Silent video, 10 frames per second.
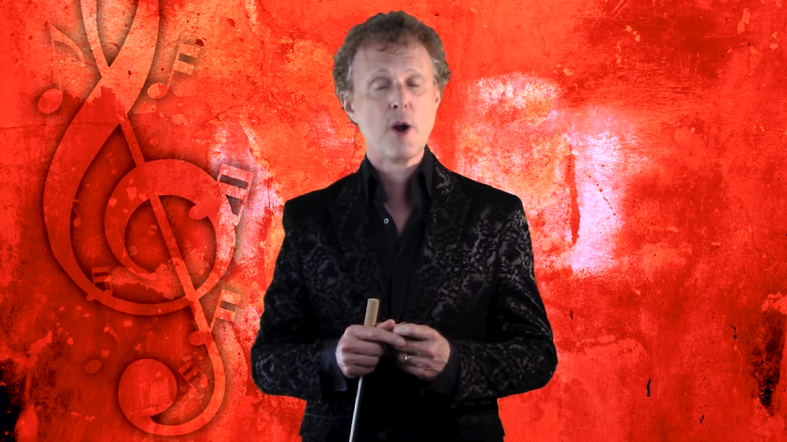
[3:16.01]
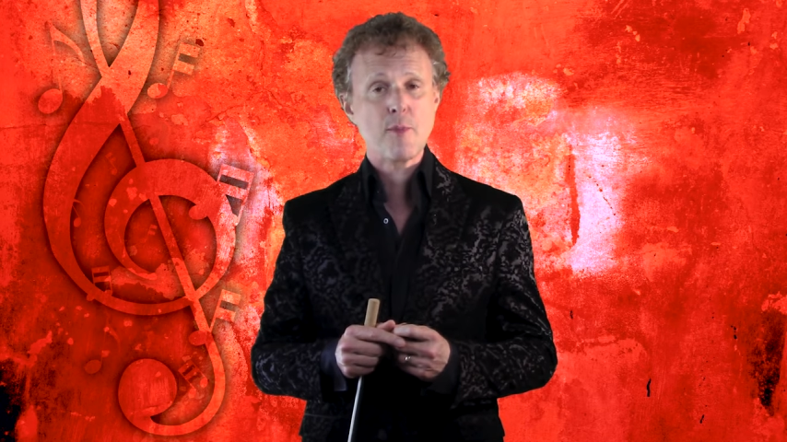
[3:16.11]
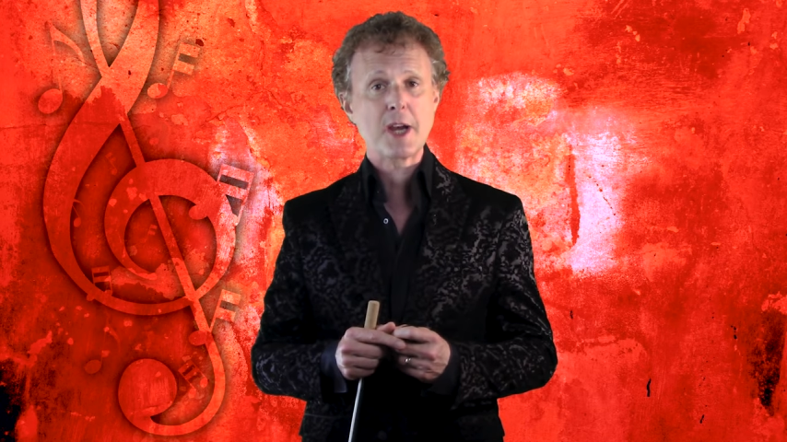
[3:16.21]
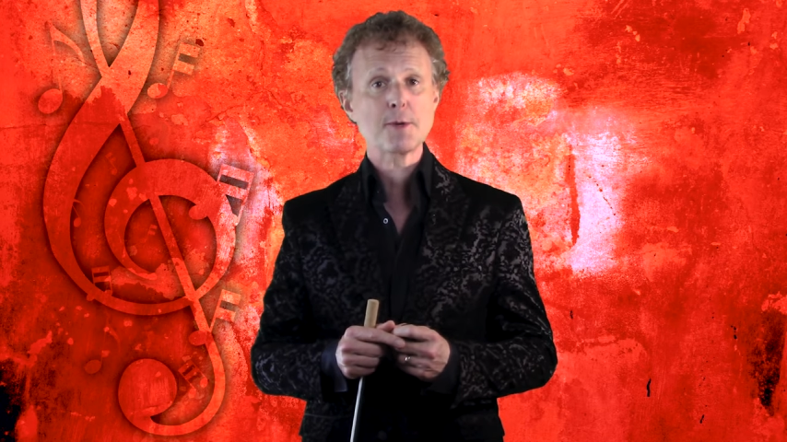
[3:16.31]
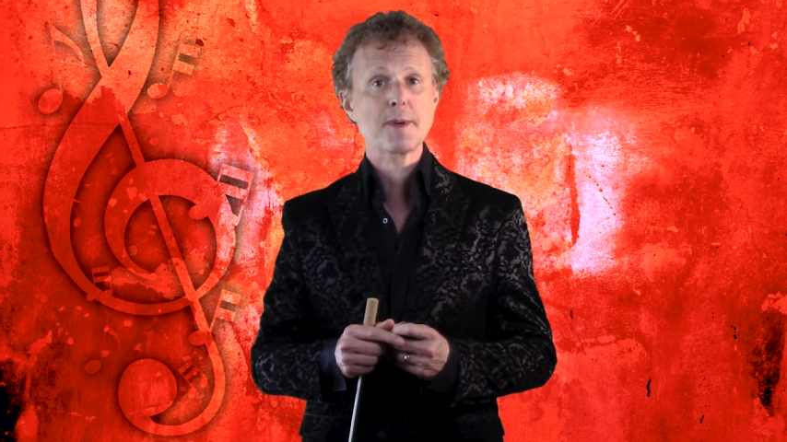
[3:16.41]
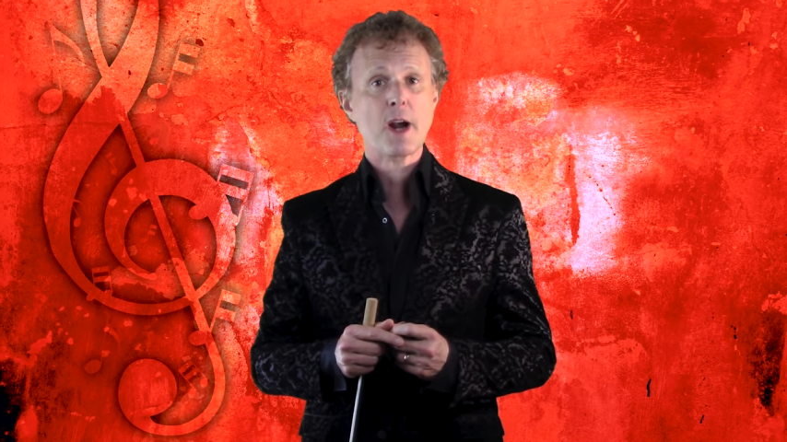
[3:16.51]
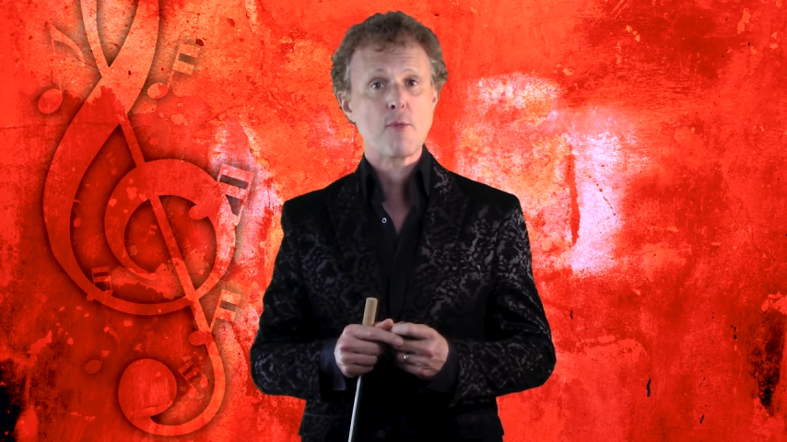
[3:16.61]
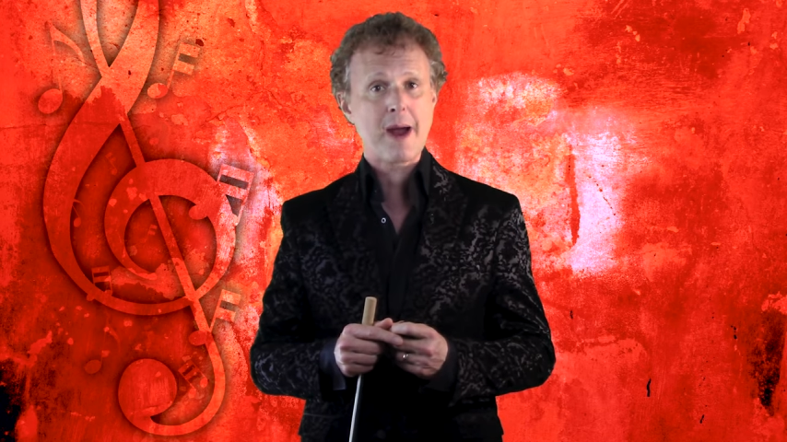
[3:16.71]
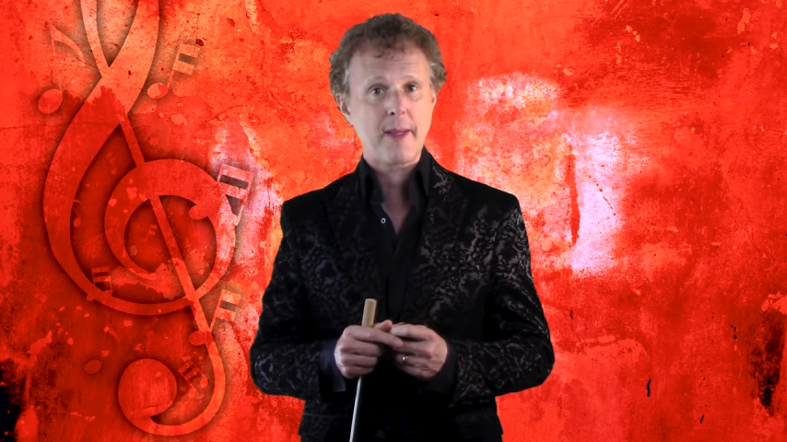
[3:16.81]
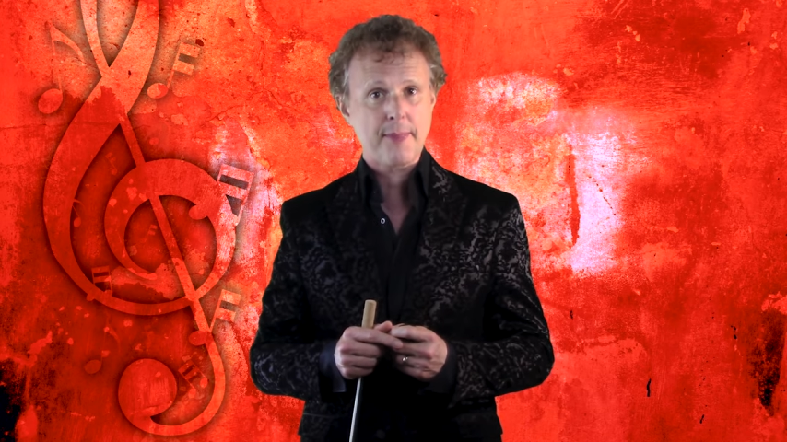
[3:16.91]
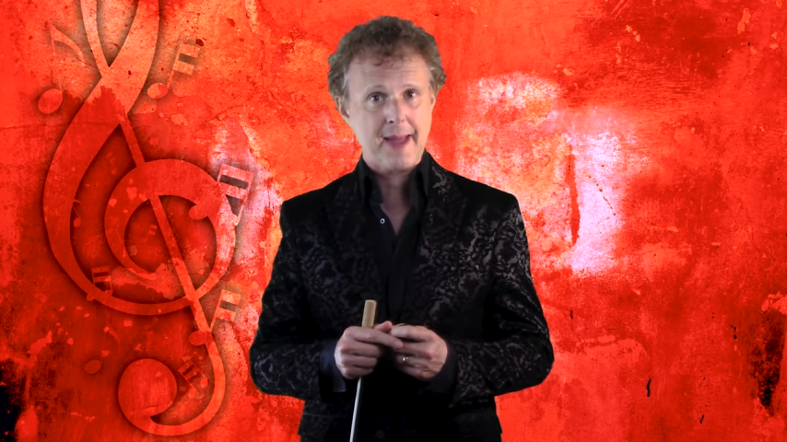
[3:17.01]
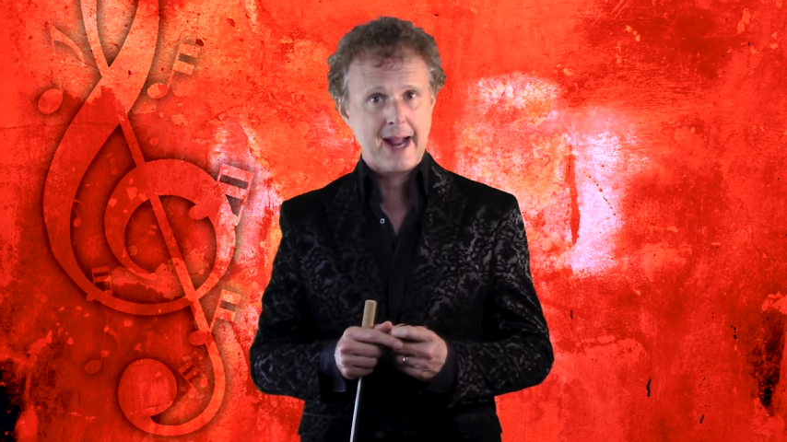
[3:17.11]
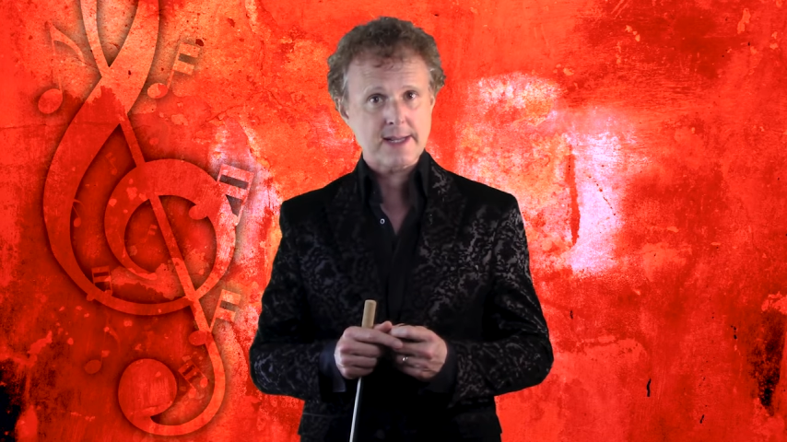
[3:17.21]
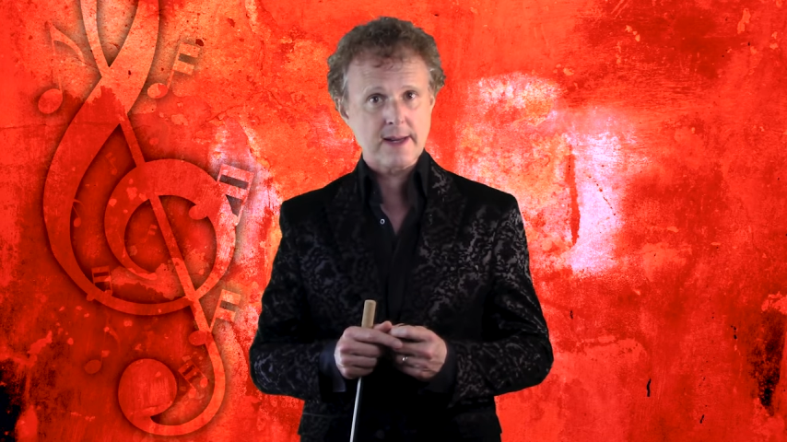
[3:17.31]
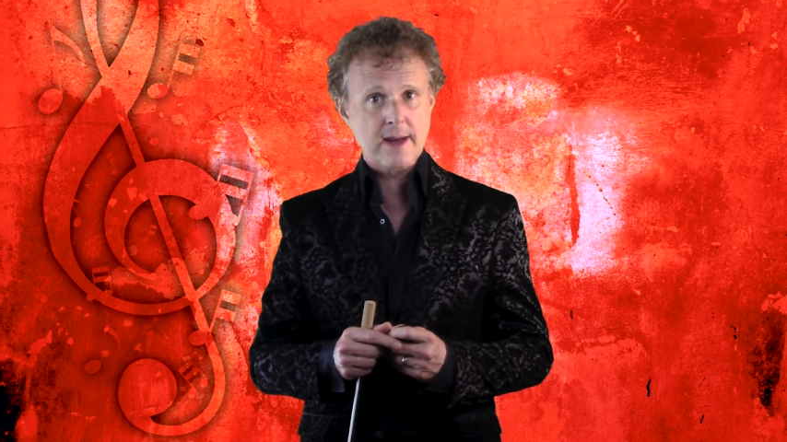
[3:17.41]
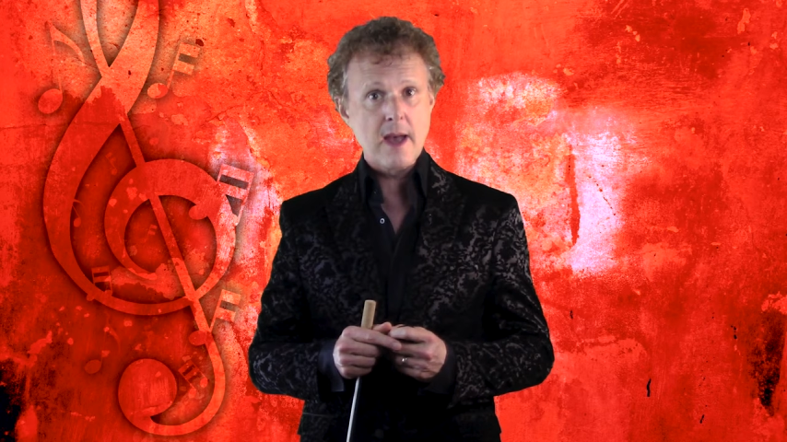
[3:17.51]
arrangement around that.